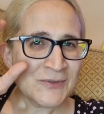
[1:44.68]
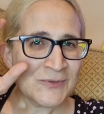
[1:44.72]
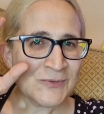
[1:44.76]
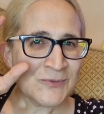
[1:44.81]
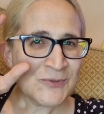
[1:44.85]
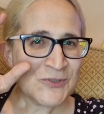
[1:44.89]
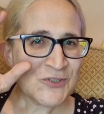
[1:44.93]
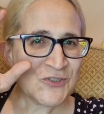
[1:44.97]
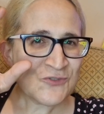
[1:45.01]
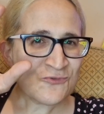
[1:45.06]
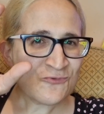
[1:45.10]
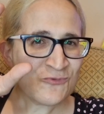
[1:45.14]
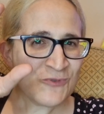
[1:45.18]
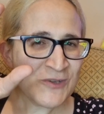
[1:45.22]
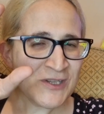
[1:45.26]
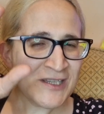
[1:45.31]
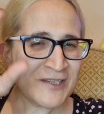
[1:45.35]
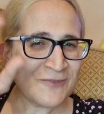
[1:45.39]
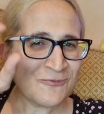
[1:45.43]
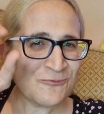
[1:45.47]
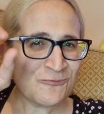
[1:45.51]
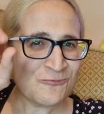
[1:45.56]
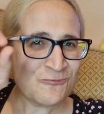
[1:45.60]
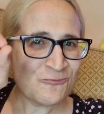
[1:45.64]
which
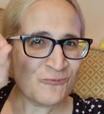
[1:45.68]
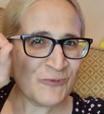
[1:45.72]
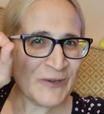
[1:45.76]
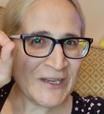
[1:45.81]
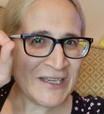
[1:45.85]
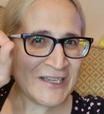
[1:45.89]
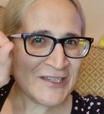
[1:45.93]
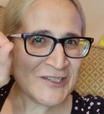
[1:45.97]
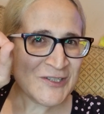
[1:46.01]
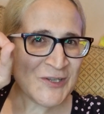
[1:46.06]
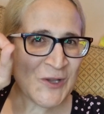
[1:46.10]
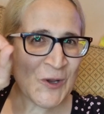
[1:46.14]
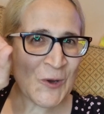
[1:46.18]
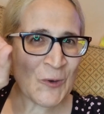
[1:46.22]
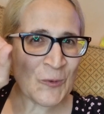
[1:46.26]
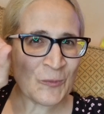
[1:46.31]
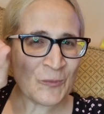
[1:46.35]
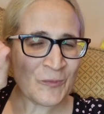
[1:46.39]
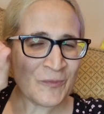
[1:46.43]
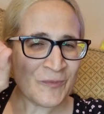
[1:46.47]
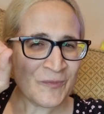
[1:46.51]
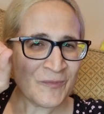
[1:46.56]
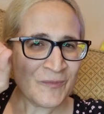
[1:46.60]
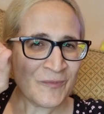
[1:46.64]
really rings
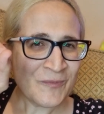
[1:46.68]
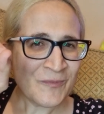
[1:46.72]
home,